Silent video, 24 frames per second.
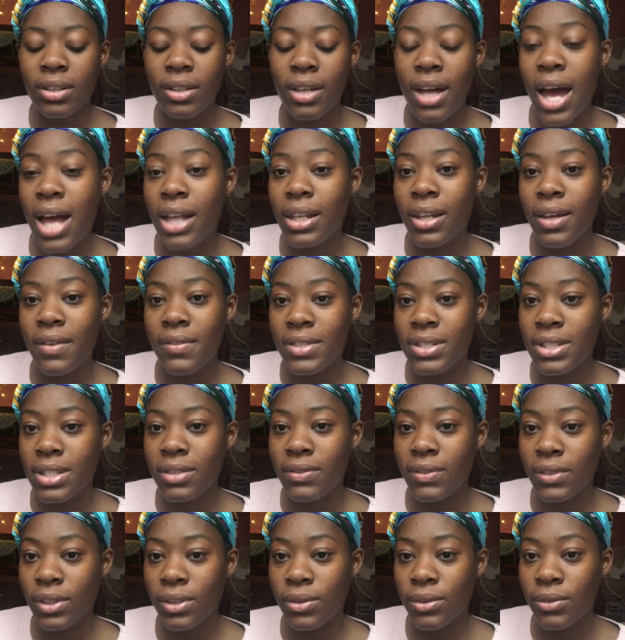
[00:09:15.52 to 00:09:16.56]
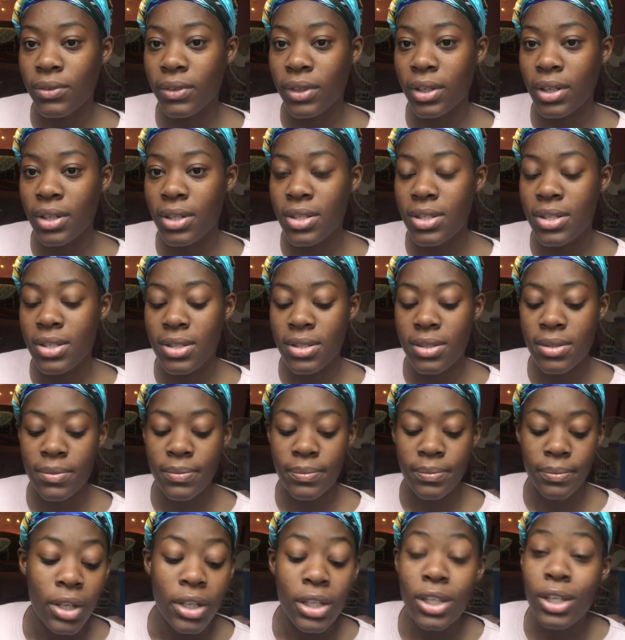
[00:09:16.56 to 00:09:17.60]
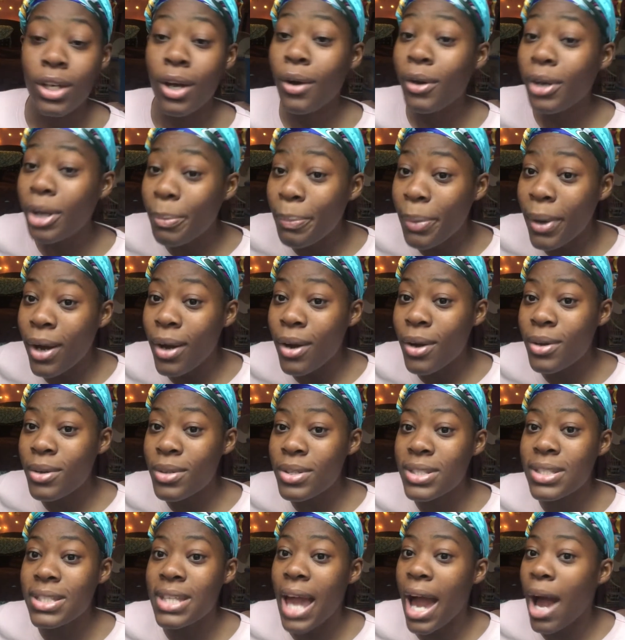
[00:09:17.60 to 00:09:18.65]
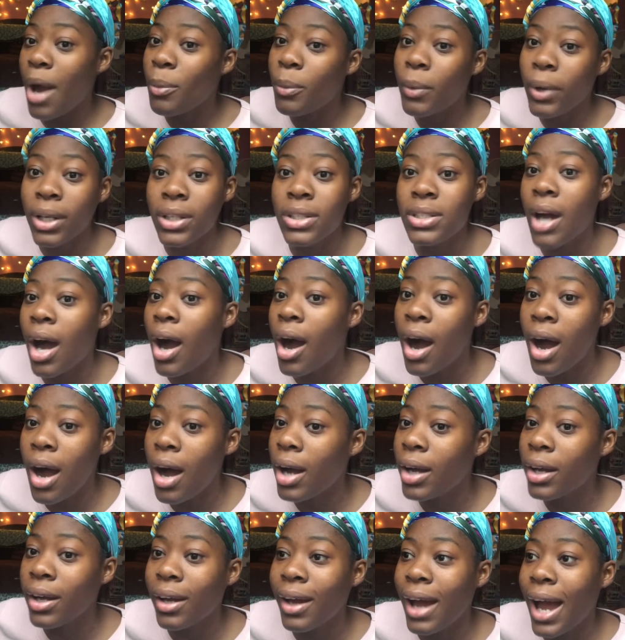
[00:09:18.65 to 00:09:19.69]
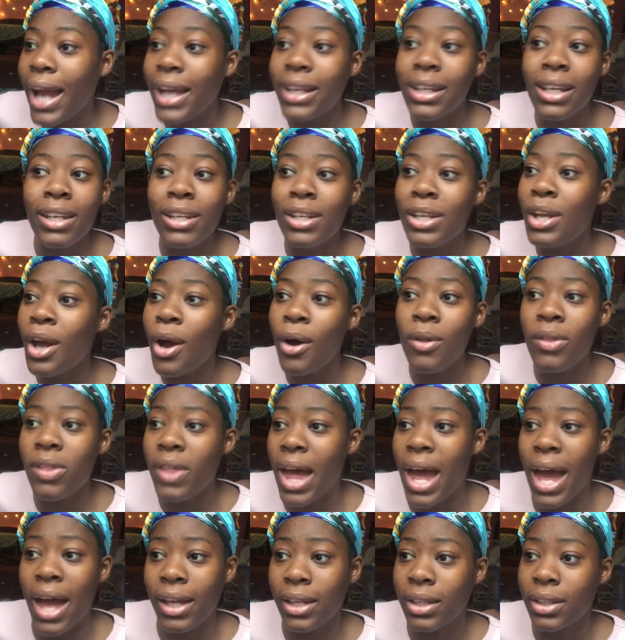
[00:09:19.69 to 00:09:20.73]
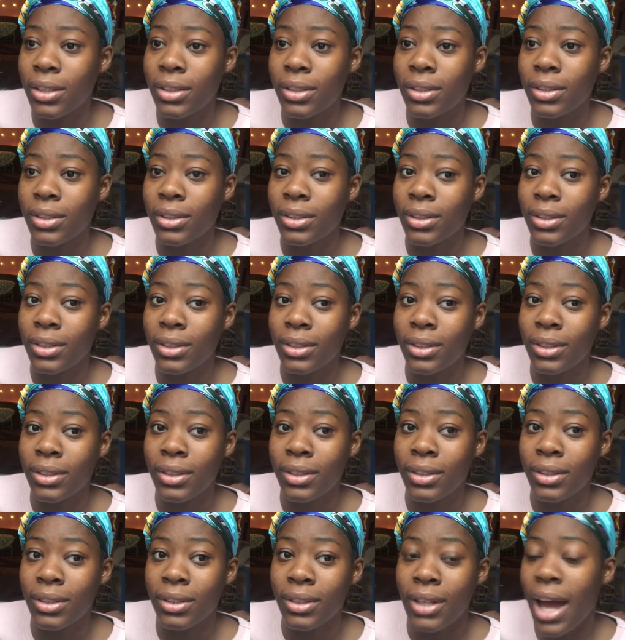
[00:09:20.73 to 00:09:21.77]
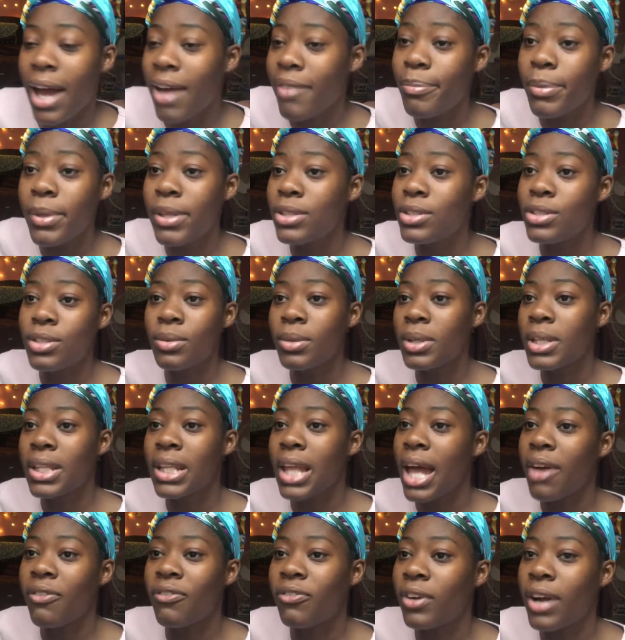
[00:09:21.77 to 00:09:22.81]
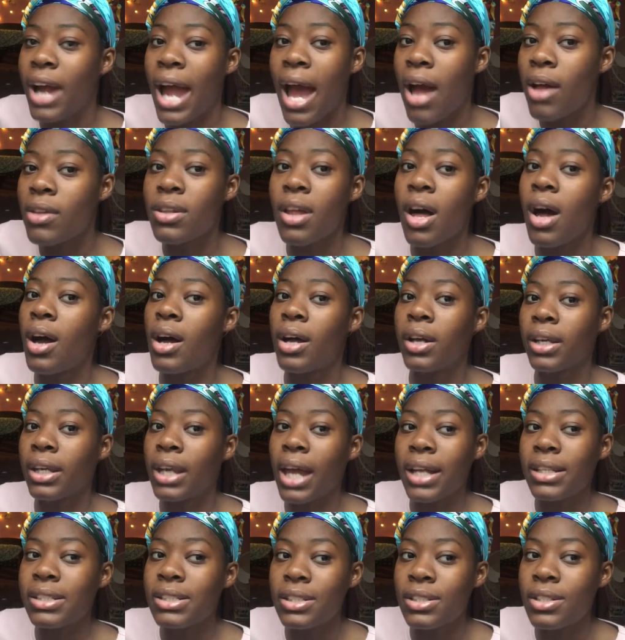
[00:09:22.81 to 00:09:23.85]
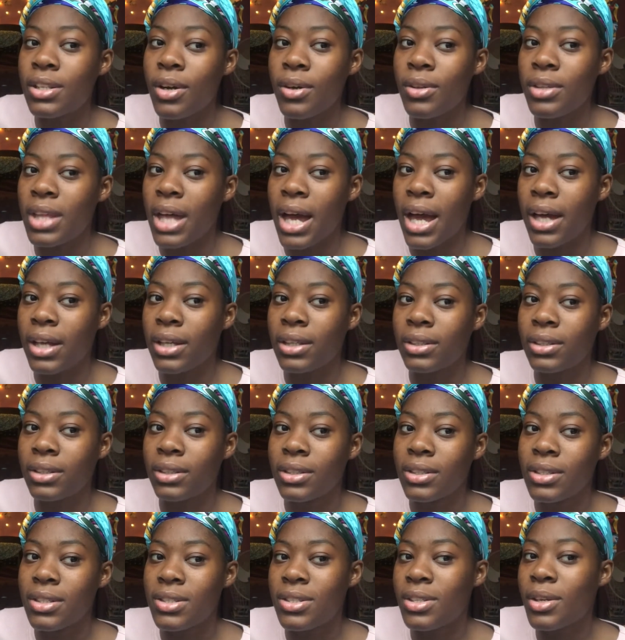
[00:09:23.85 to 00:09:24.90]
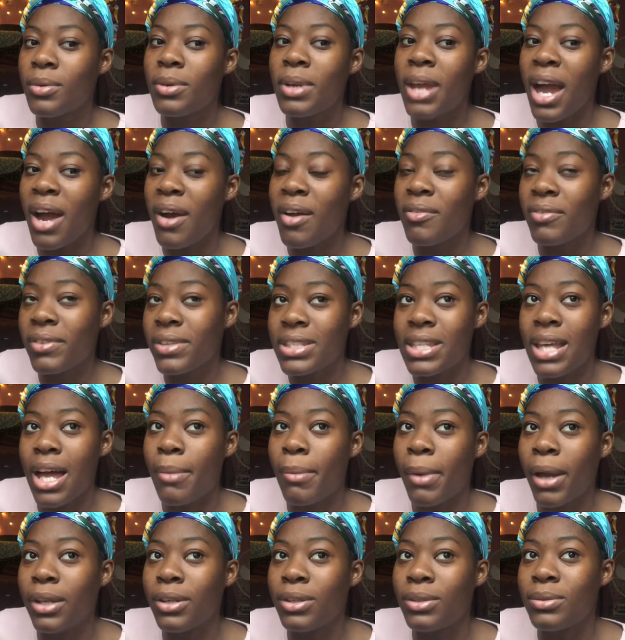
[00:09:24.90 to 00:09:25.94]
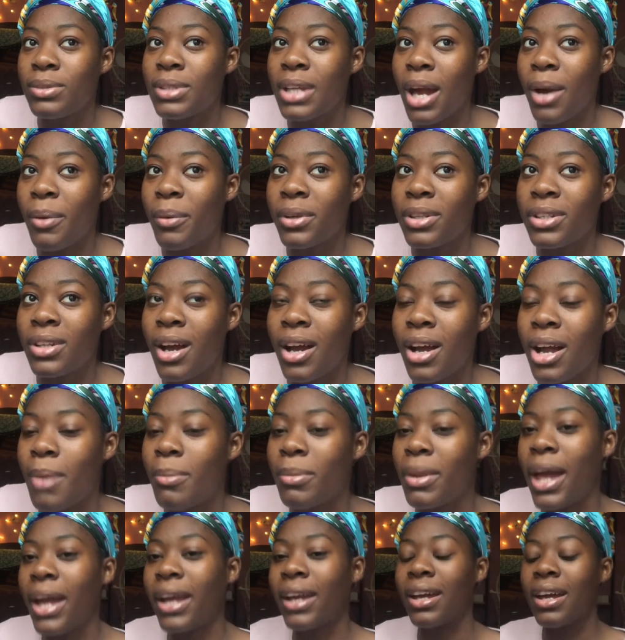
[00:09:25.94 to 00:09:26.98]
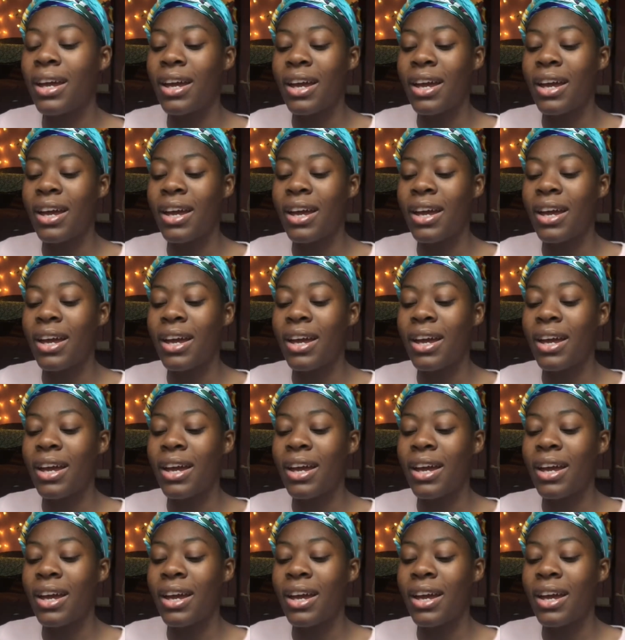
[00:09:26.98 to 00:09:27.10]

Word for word: I love Steven Universe yoga pose, downward dog. I didn't know that. I've been doing that for how long and I didn't know that. So now every time I do downward dog, I'm like,